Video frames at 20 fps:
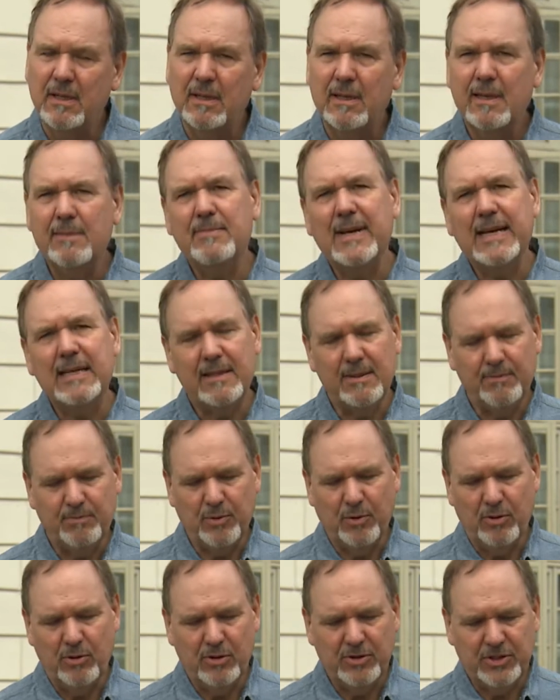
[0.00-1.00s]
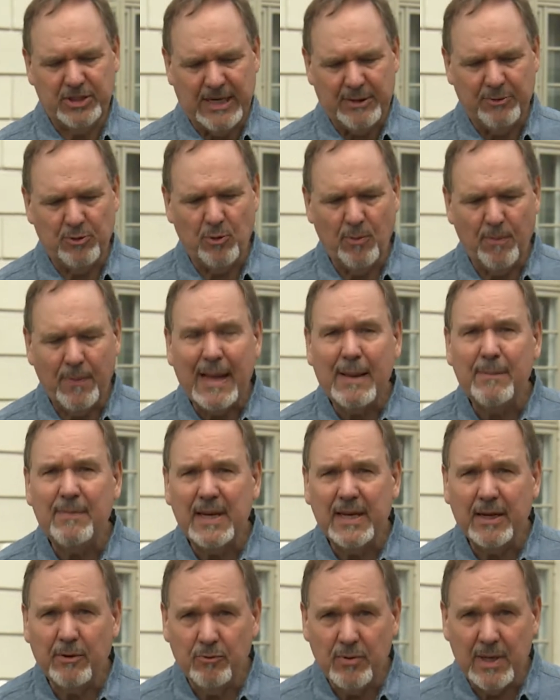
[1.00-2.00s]
It made the broad general
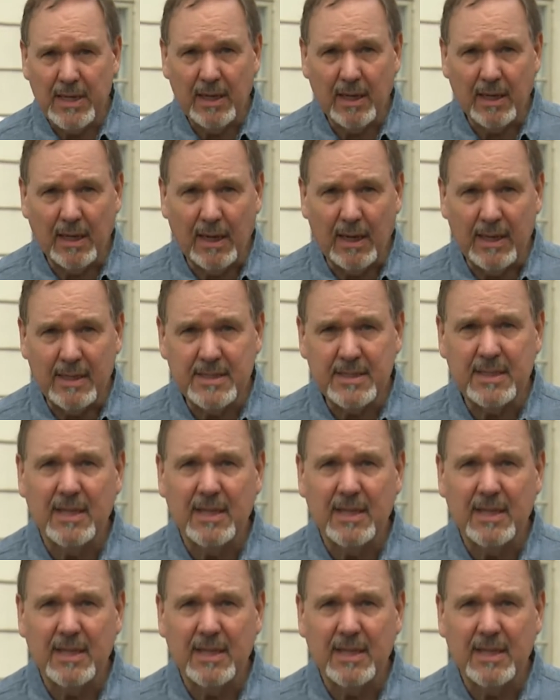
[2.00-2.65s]
public realise